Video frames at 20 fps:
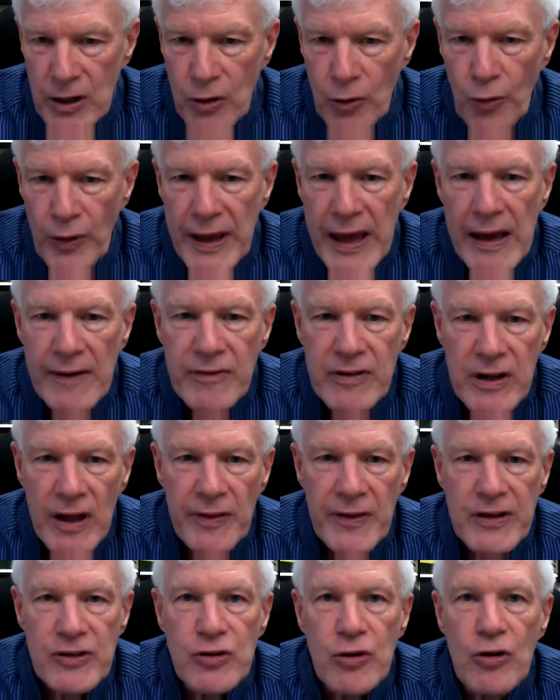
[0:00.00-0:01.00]
We have done
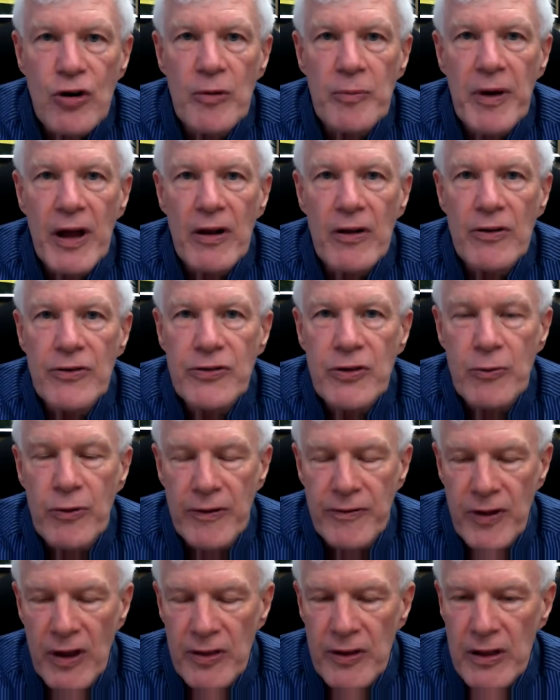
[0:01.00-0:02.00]
the total metals and
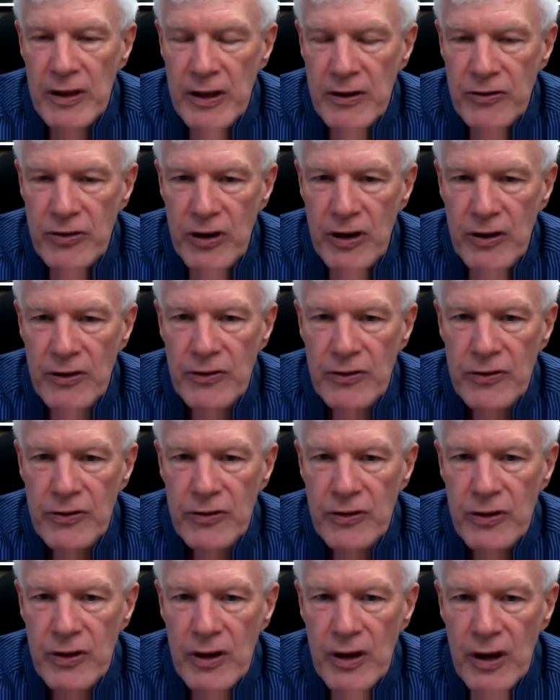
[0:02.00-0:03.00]
we've done the
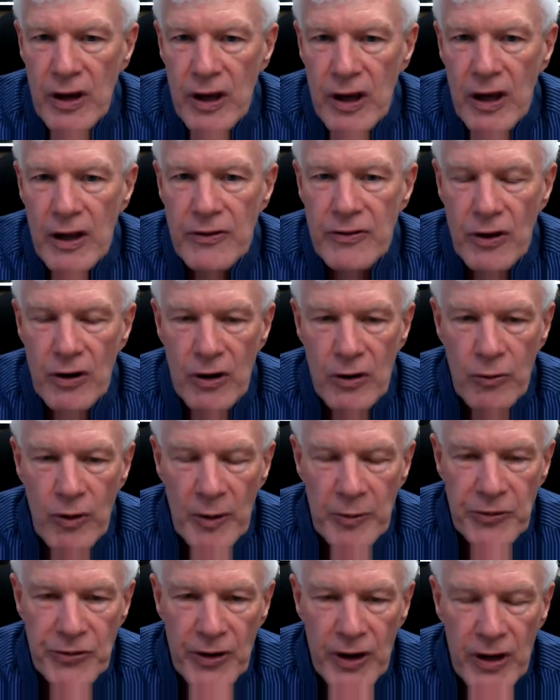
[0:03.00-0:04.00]
leachates. It's on our
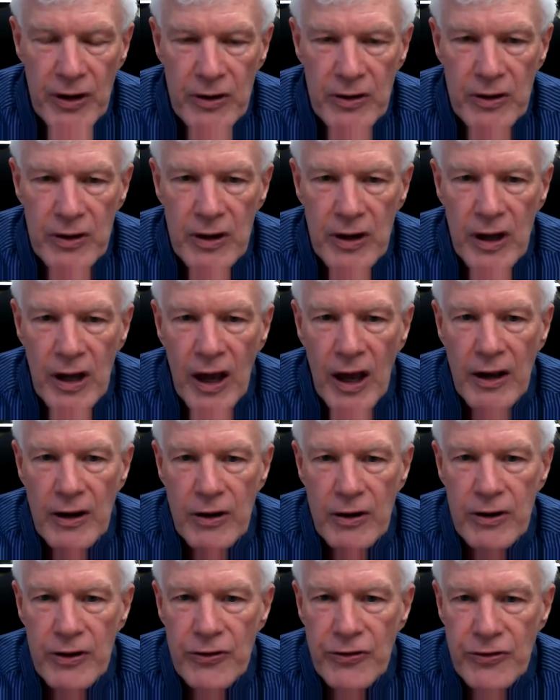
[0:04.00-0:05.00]
website, and
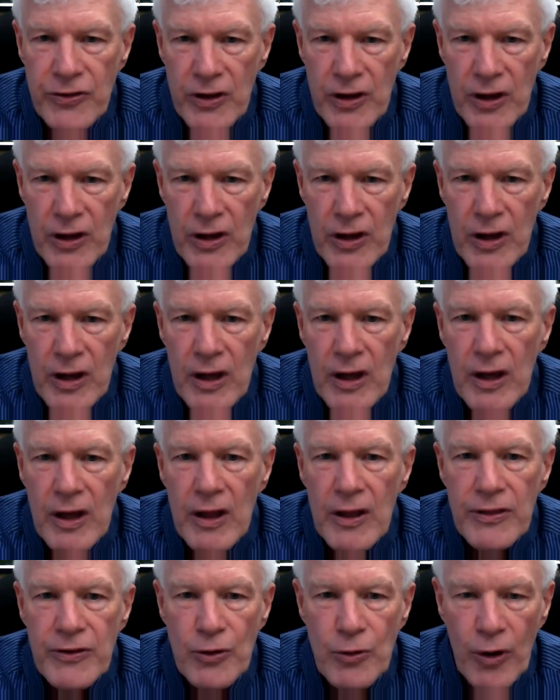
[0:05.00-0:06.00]
you can see
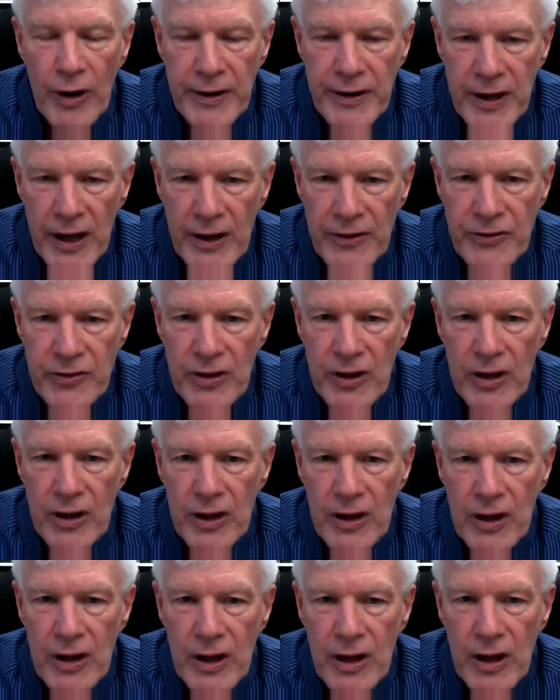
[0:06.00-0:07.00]
through our
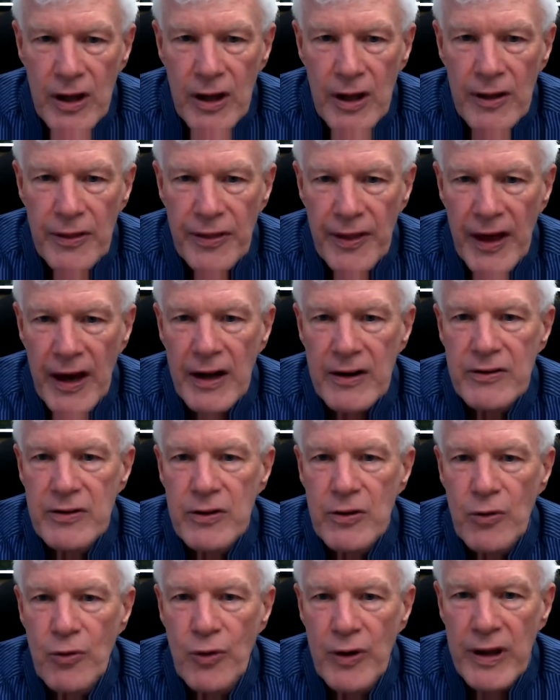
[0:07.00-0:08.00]
testing that
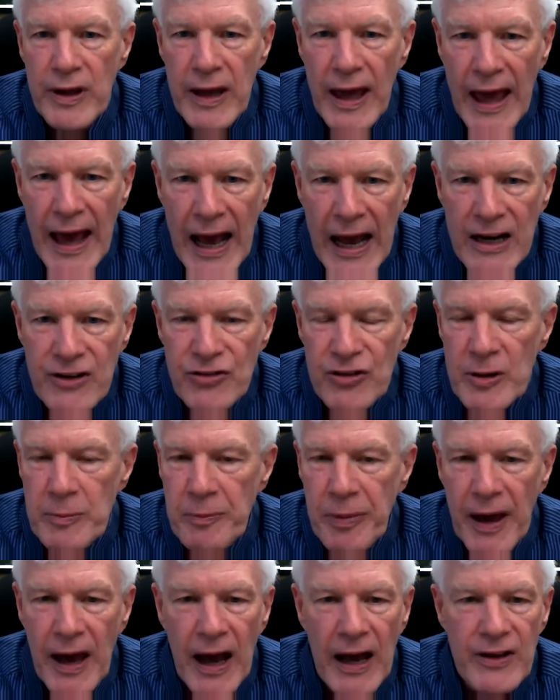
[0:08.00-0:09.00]
we actually
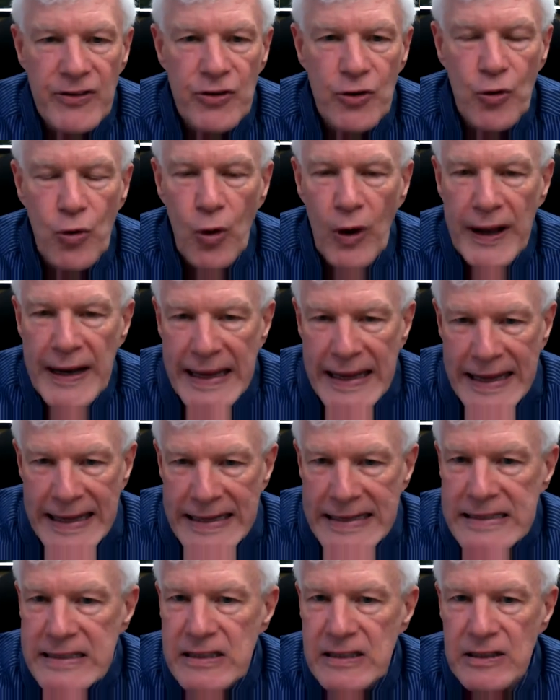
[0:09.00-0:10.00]
pass quite
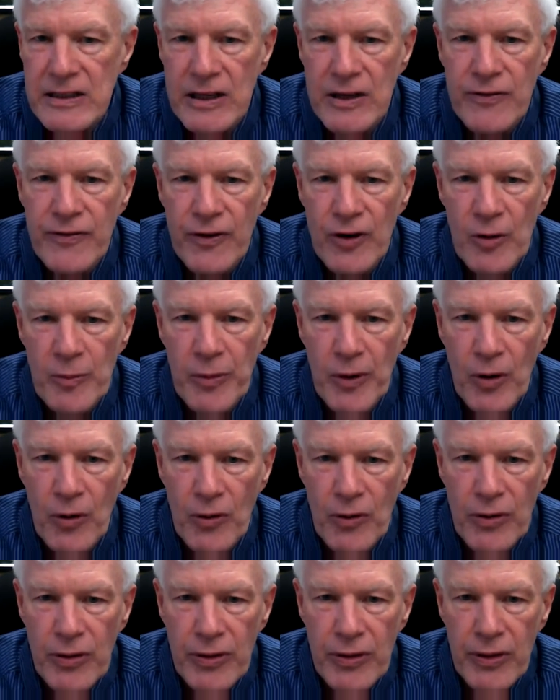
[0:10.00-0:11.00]
easily for
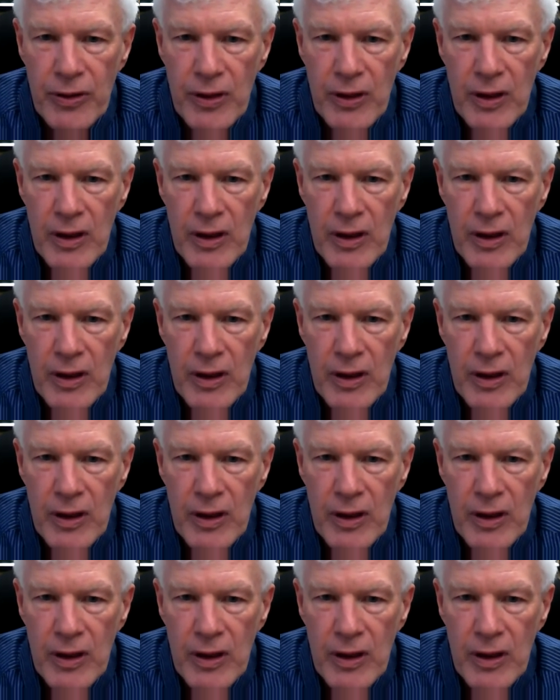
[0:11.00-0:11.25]
both.